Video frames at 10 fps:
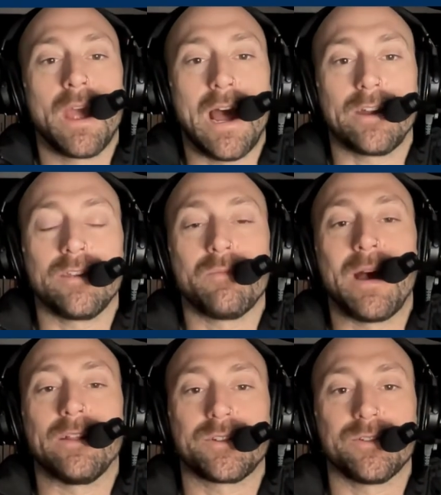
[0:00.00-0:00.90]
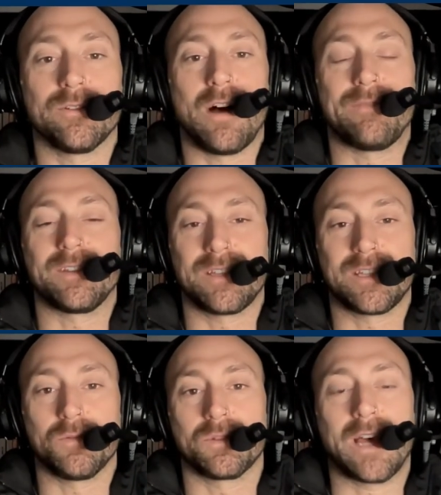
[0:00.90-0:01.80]
How do you balance your life to
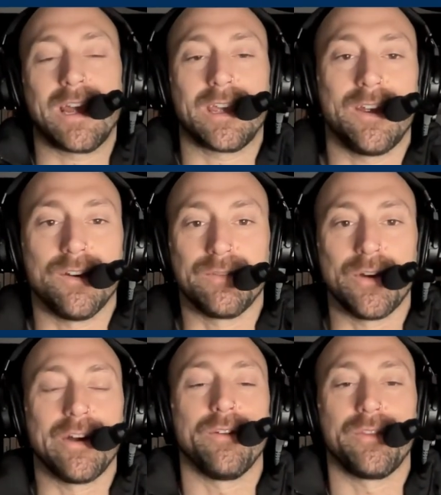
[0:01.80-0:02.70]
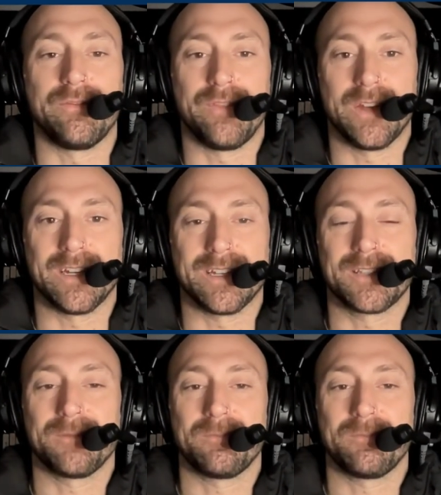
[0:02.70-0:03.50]
still take care of your health and fitness?